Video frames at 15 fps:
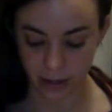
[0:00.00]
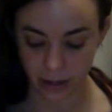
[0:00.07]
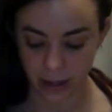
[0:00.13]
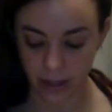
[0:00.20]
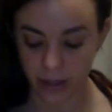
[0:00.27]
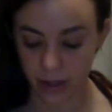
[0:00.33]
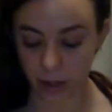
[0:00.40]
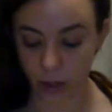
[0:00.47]

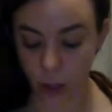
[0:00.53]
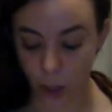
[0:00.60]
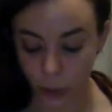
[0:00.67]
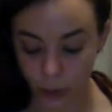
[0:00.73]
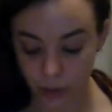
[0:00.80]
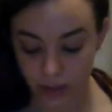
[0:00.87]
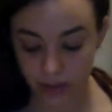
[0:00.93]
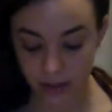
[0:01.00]
In the low
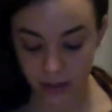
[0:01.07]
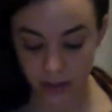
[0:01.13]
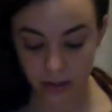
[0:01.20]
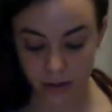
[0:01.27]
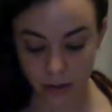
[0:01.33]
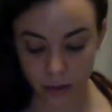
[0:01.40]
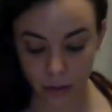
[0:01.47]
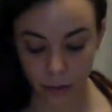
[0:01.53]

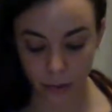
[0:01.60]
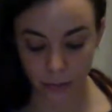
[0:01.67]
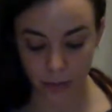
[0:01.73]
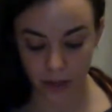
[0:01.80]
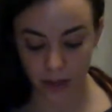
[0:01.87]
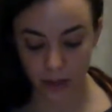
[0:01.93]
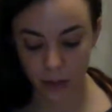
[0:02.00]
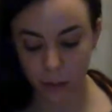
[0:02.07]
dissonance group,
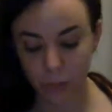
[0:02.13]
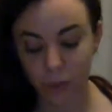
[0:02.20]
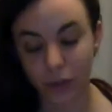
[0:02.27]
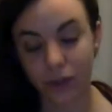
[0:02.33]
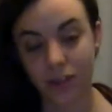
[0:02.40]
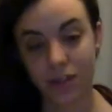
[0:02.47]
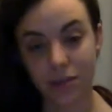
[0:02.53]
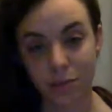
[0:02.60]
the
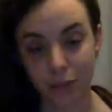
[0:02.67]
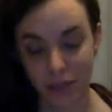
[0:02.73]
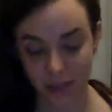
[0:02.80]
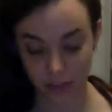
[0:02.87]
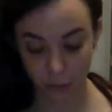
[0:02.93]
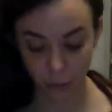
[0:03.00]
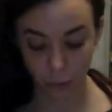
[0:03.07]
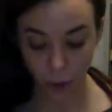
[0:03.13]
participants'